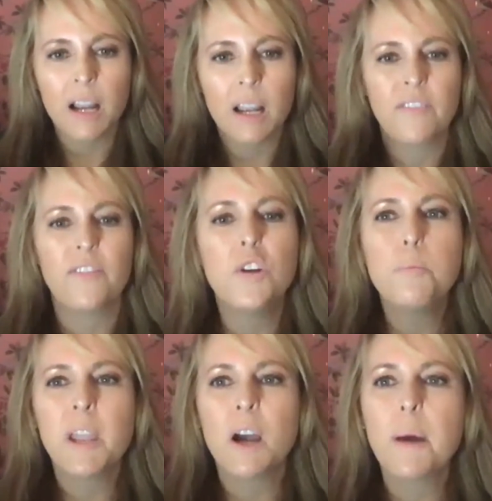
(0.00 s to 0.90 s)
If you
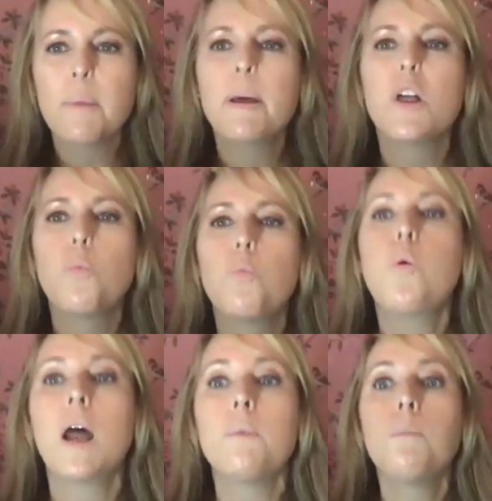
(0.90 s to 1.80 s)
pee on my pillow
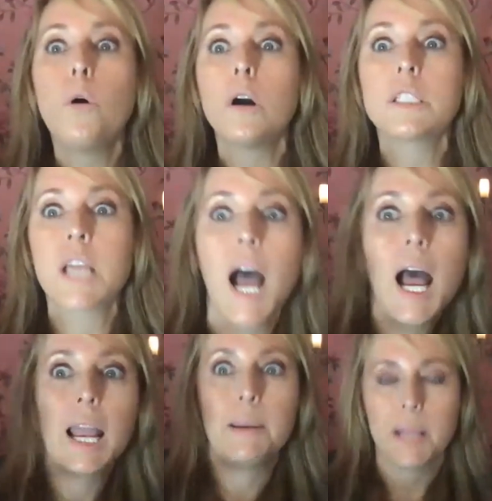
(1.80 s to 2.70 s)
one more
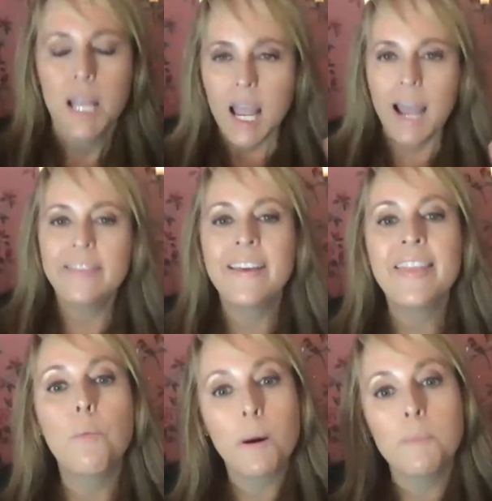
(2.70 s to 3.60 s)
time, and then
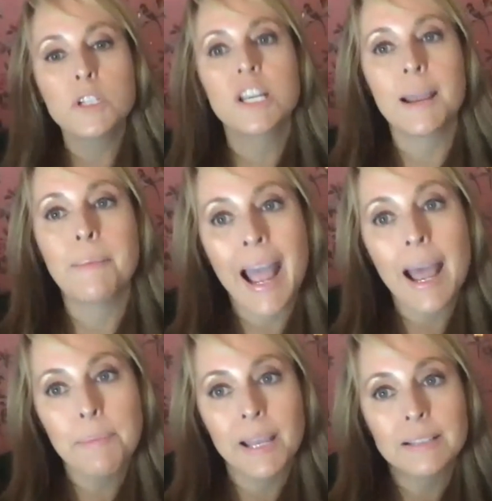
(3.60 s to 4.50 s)
that one more time
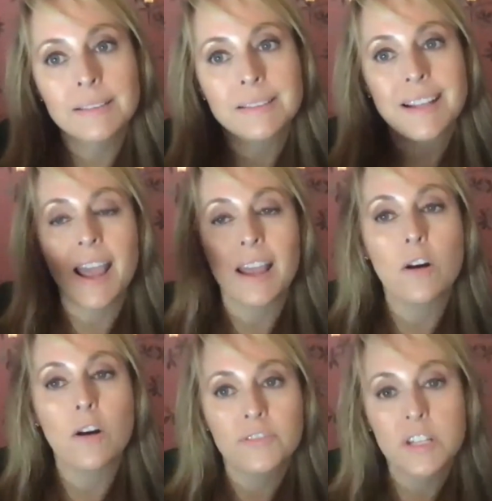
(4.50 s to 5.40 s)
happens, and
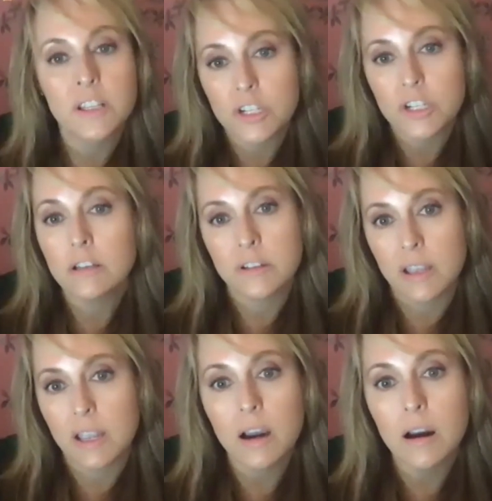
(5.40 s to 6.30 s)
off to the shelter
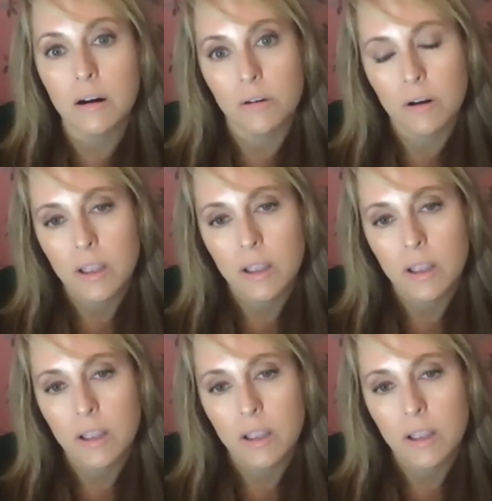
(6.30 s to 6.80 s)
they go.